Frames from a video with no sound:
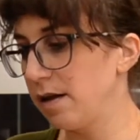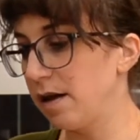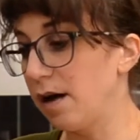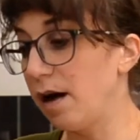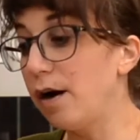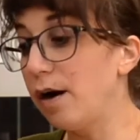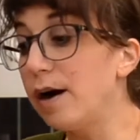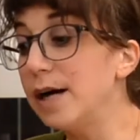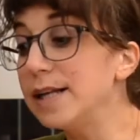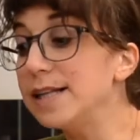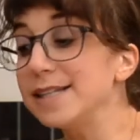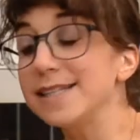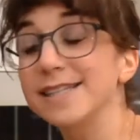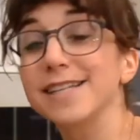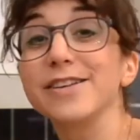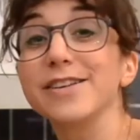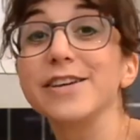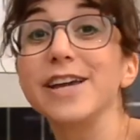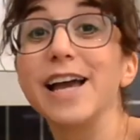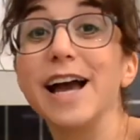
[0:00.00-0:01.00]
Oh, I didn't
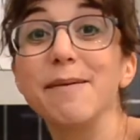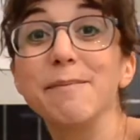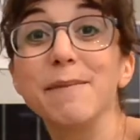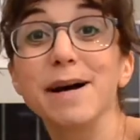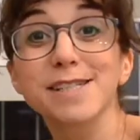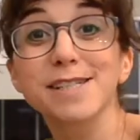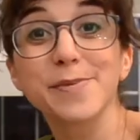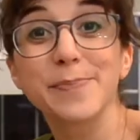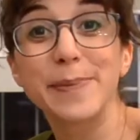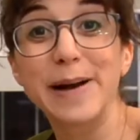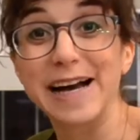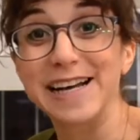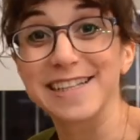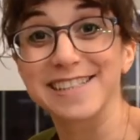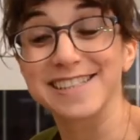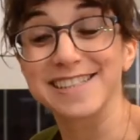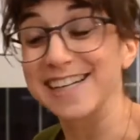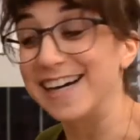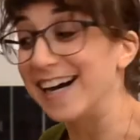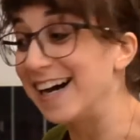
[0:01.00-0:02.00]
tell you how much
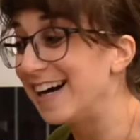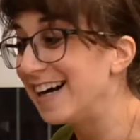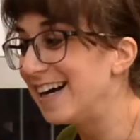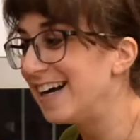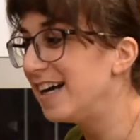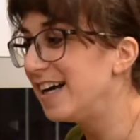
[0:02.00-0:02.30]
pasta.